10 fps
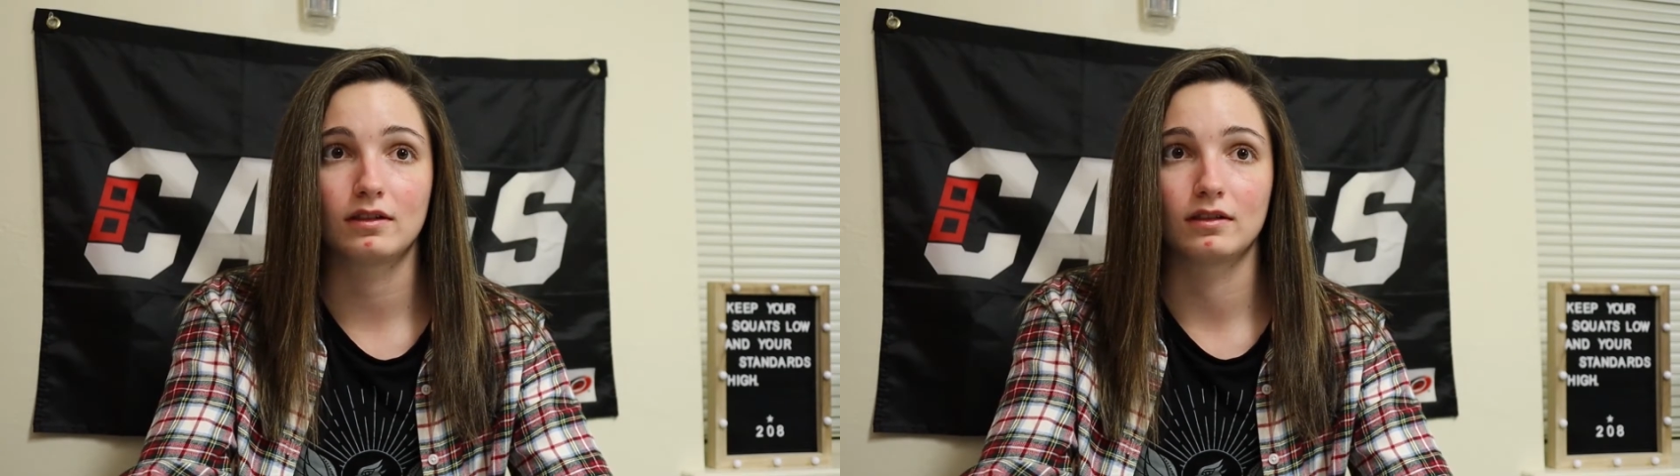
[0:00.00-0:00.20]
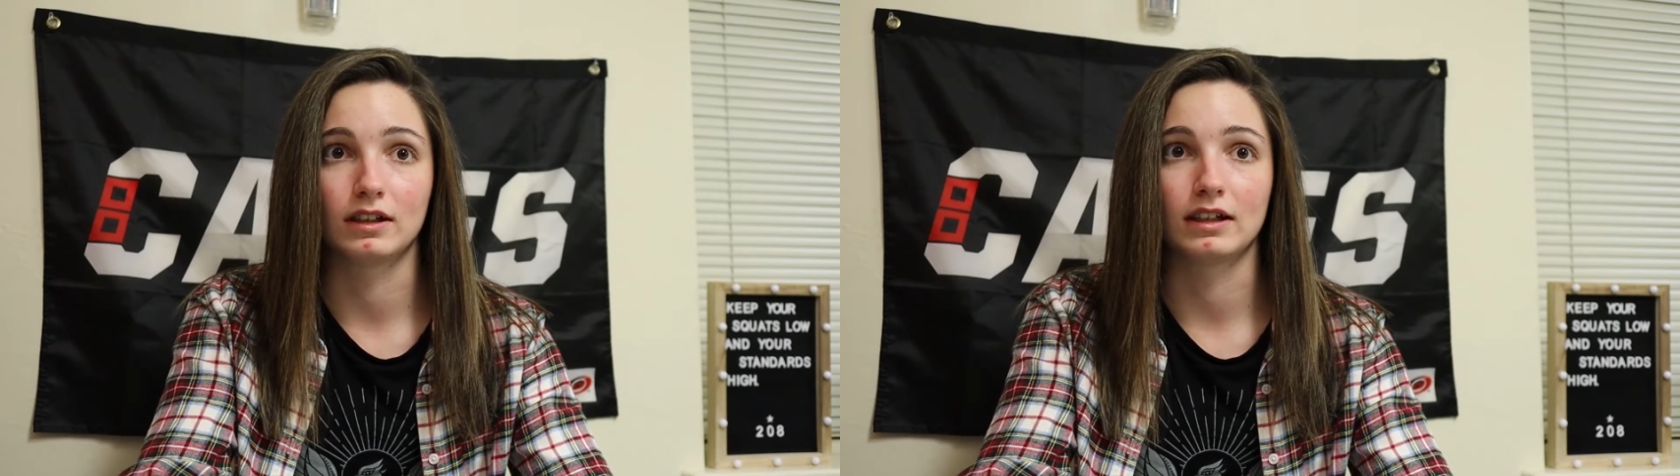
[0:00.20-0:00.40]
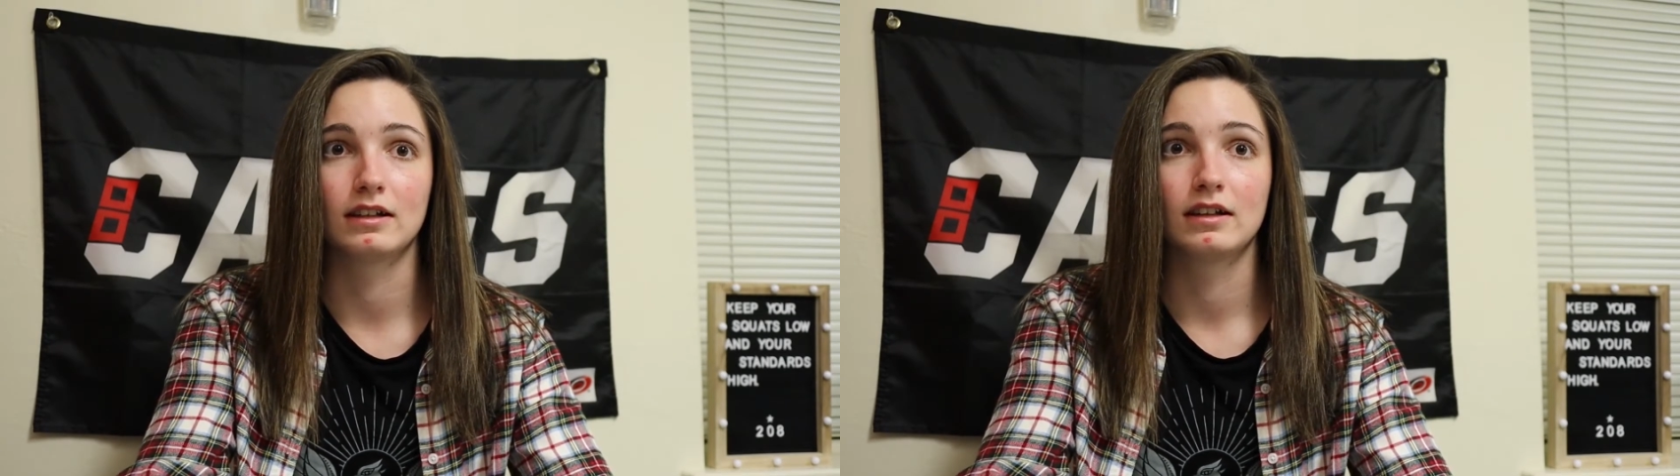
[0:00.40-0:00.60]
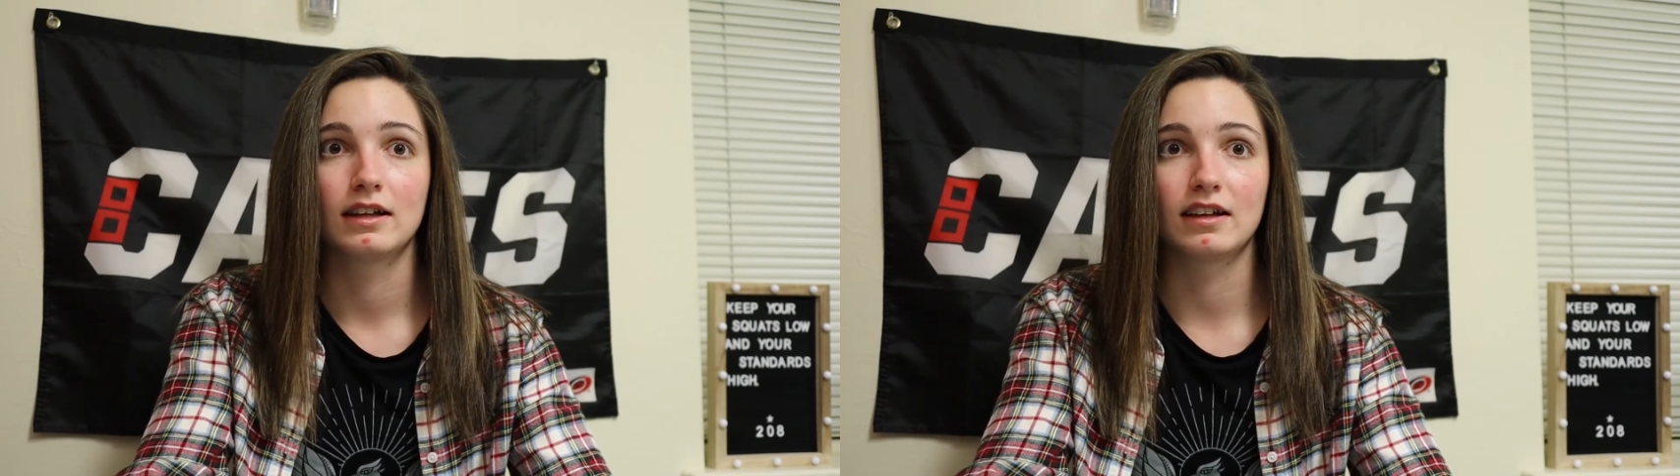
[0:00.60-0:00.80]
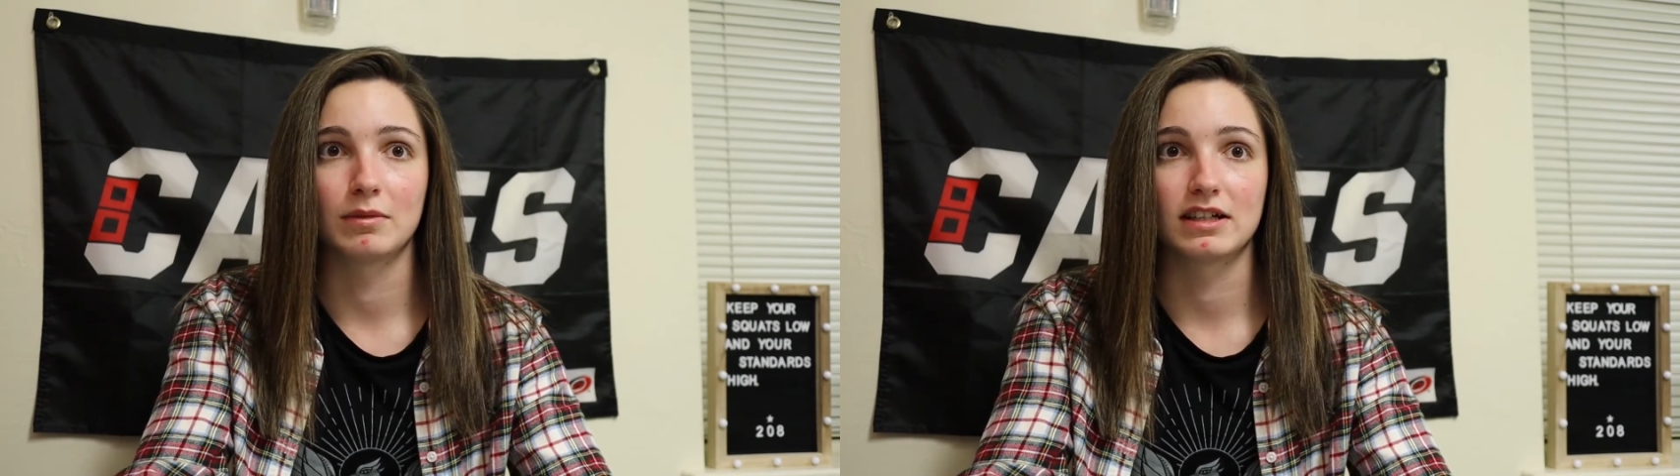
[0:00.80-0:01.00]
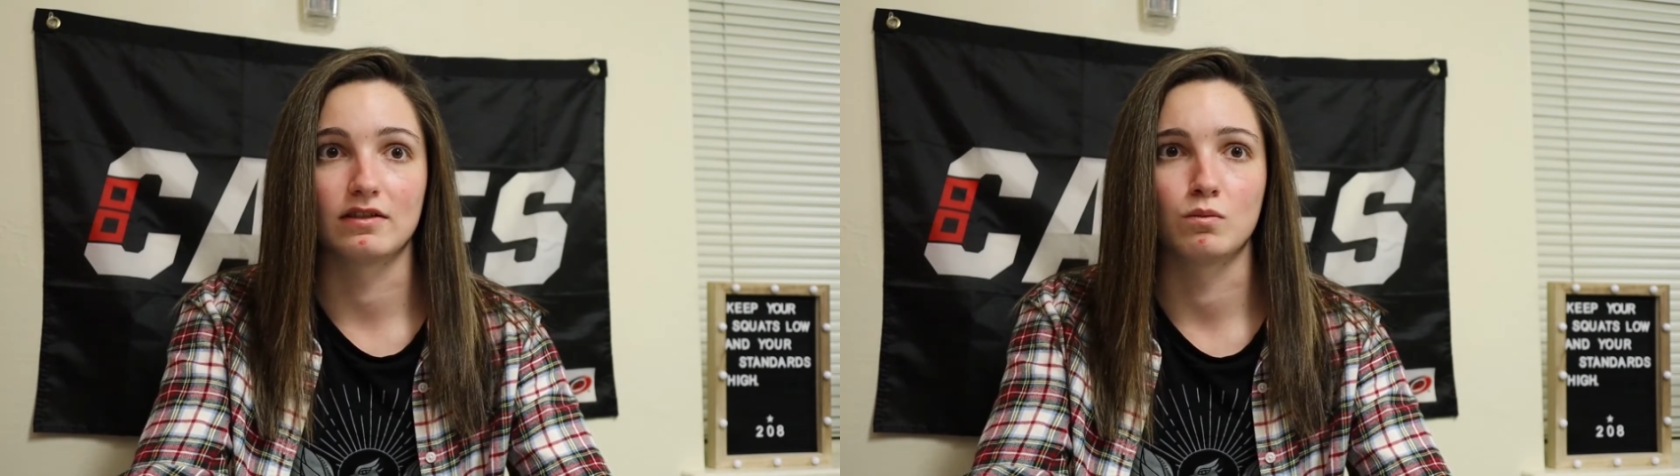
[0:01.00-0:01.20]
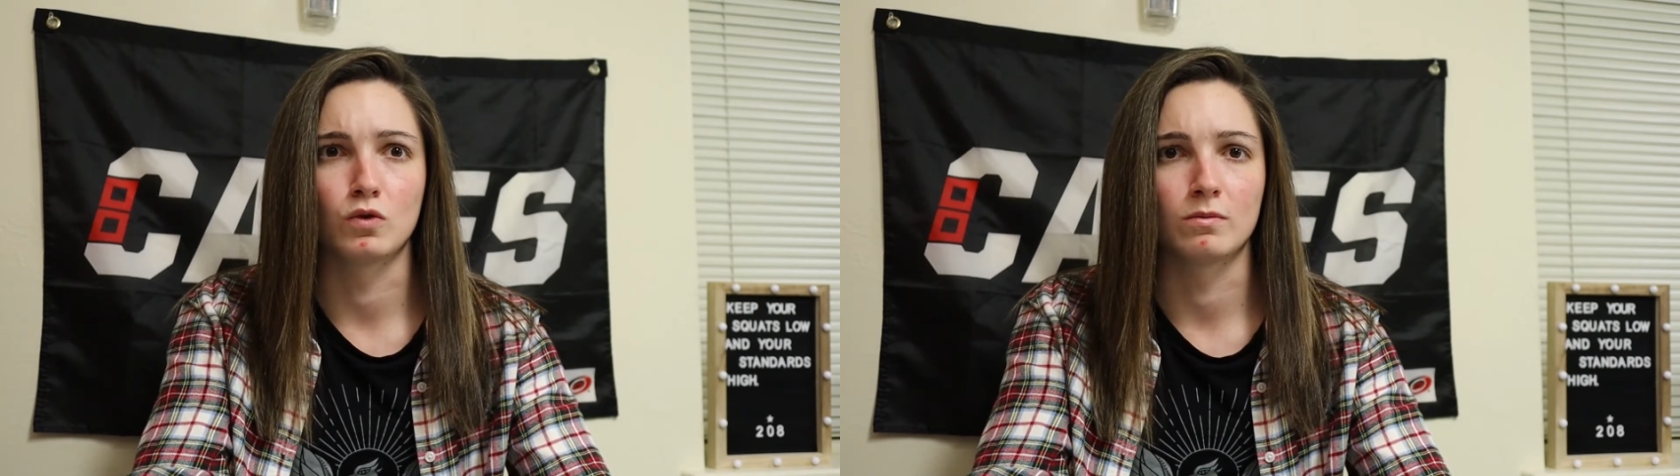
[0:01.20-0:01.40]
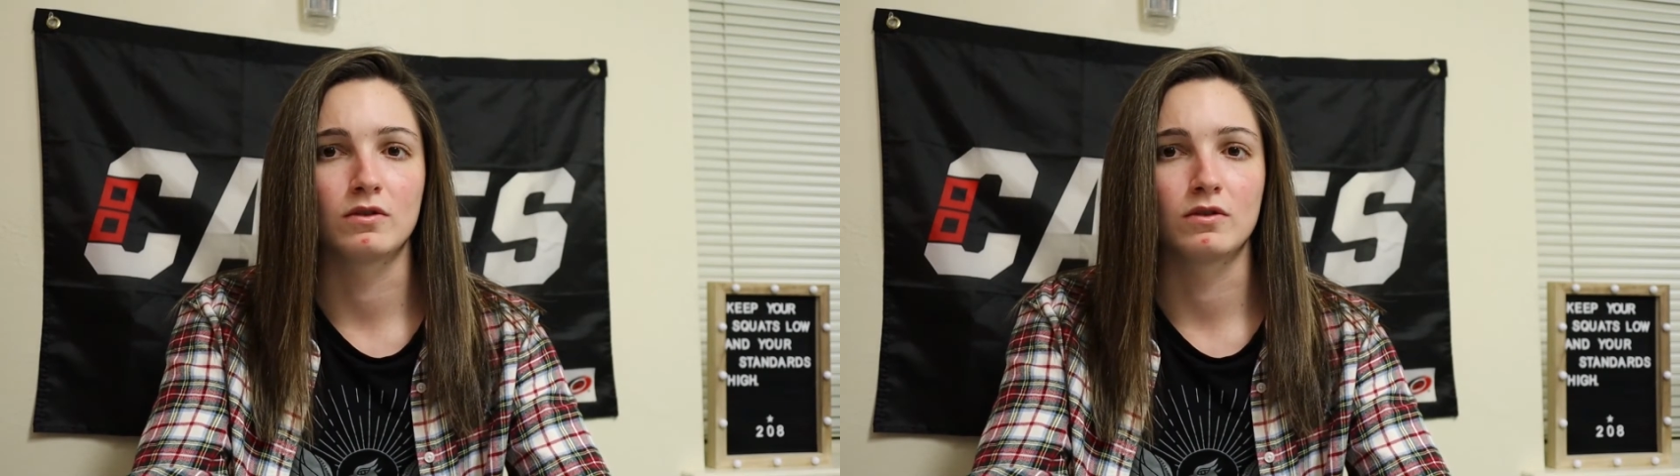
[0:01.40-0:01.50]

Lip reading: like give myself more